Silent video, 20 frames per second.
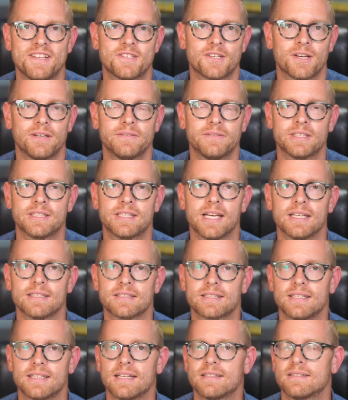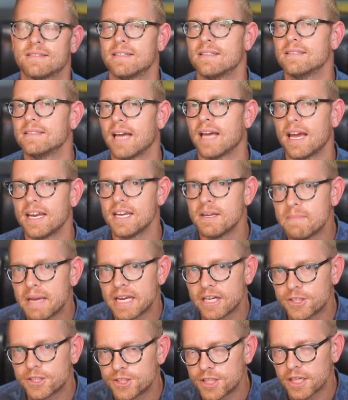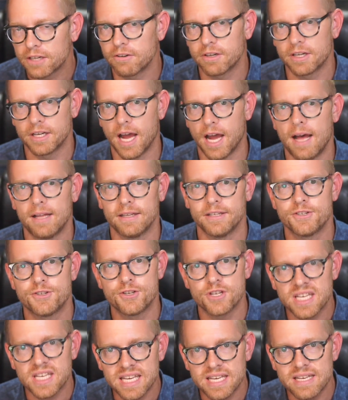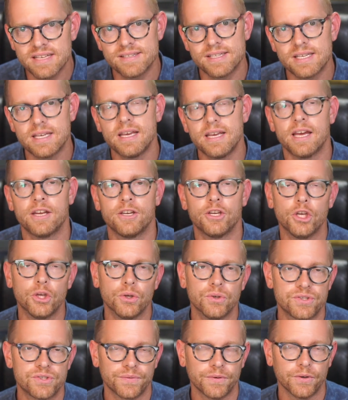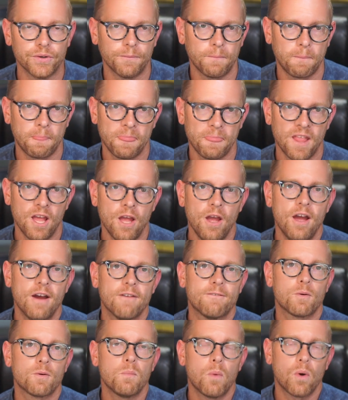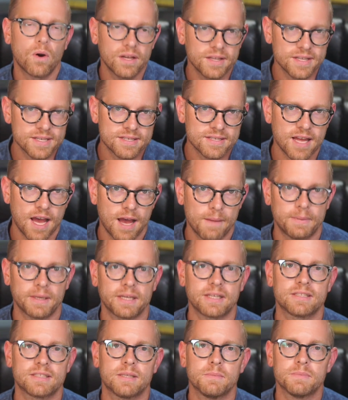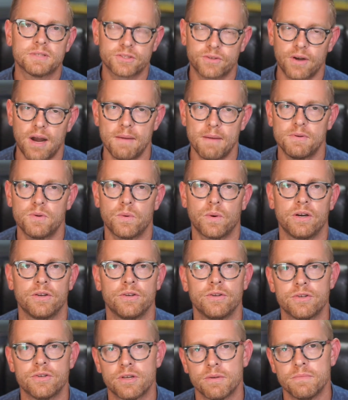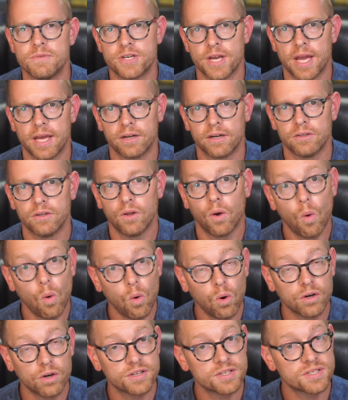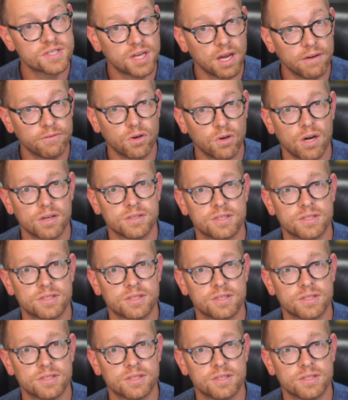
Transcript: Service Desk that's designed to make sharing knowledge easy and useful. For more on this topic, subscribe to our YouTube channel or discover our